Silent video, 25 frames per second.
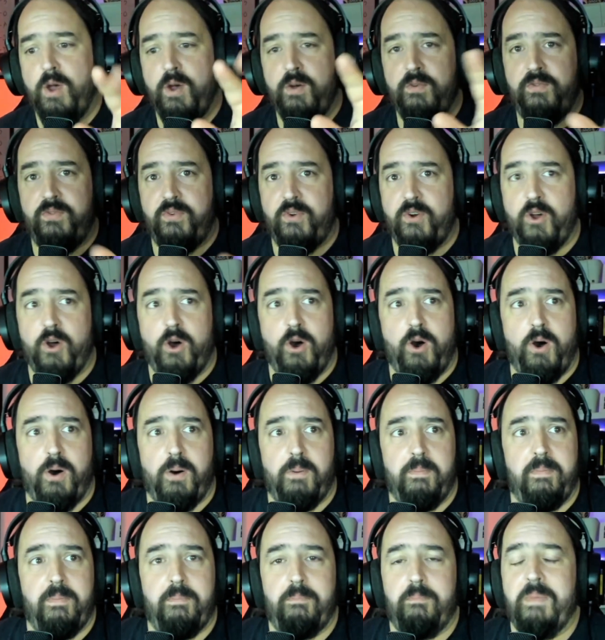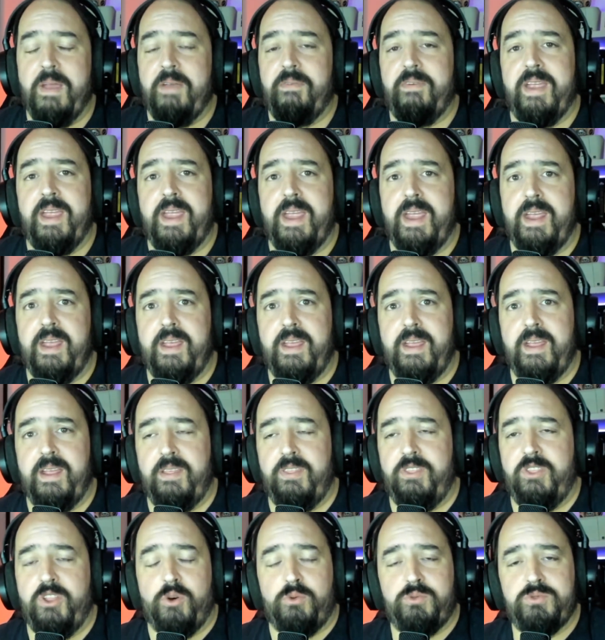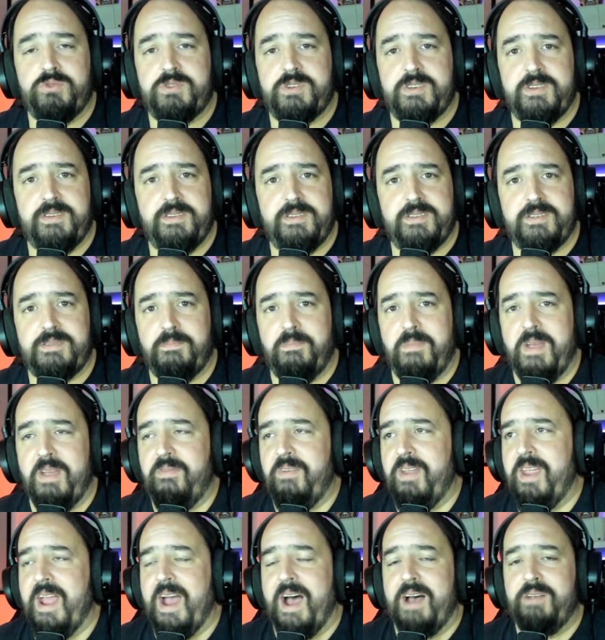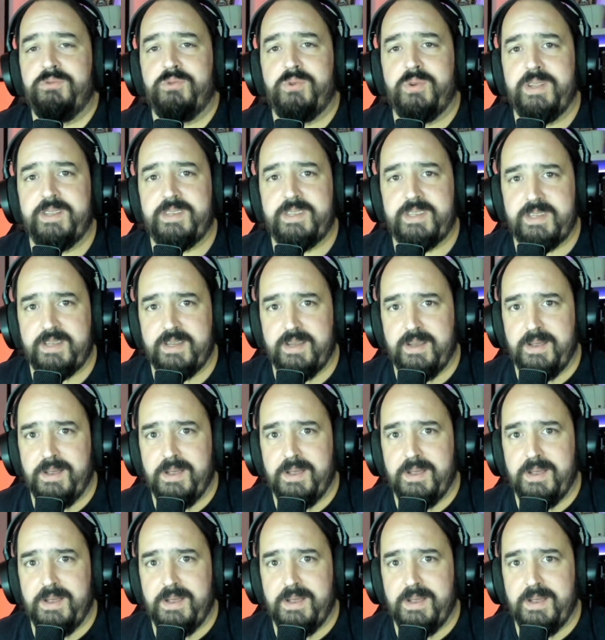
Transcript: from maybe dozens, maybe hundreds,